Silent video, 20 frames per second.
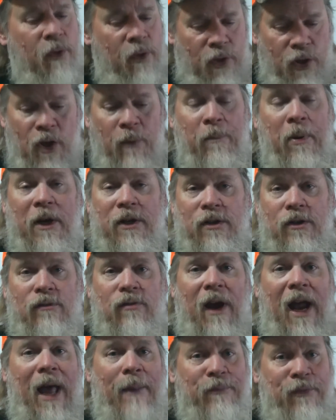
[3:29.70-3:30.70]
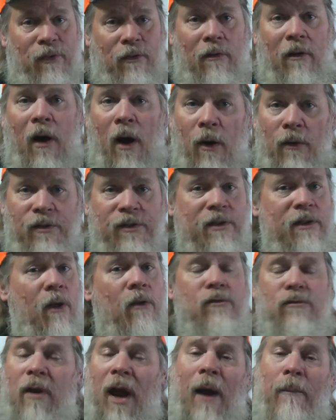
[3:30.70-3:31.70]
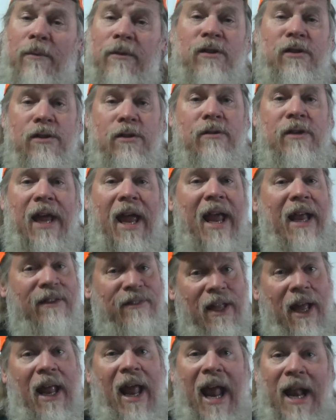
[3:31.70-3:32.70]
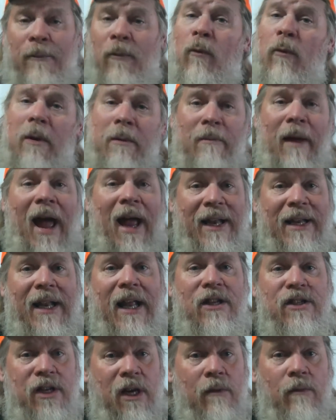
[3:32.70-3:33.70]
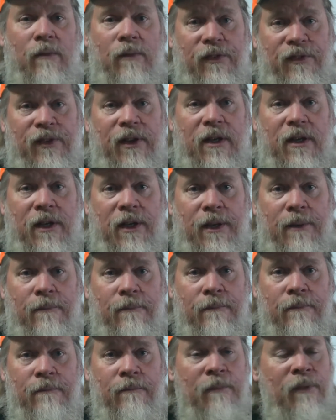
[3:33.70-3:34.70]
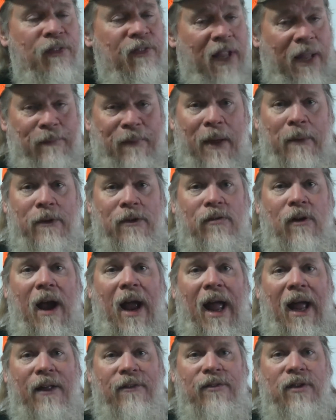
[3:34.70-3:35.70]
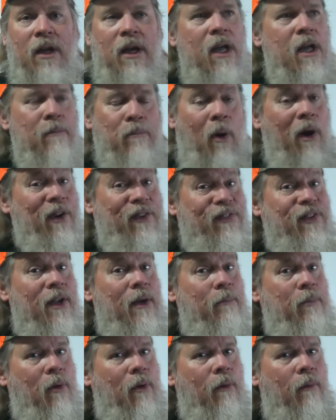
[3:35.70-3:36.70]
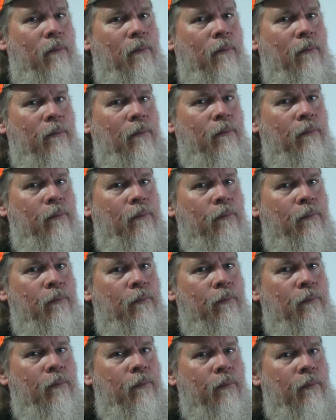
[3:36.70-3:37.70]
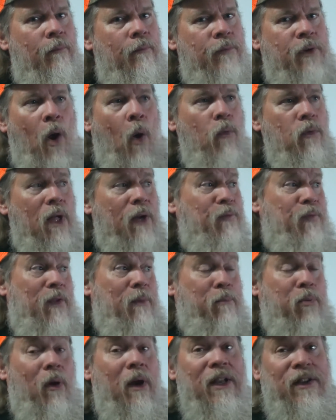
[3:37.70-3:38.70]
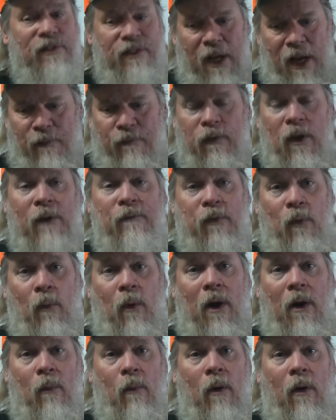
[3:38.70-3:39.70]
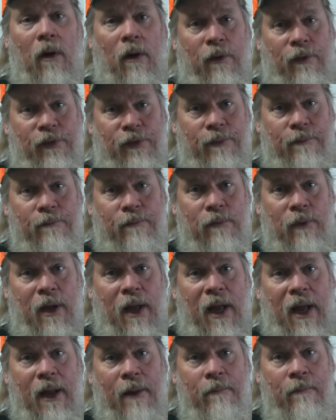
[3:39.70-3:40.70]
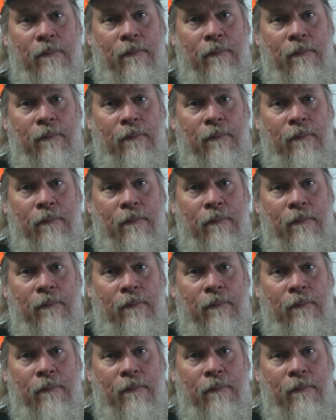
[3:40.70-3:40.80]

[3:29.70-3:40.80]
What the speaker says: you put your traps as close to those droppings as you can, because that animal will be back in that general vicinity. Same thing with tracks. Pretty simple. Don't look for the pretty stuff, look for where it works, okay?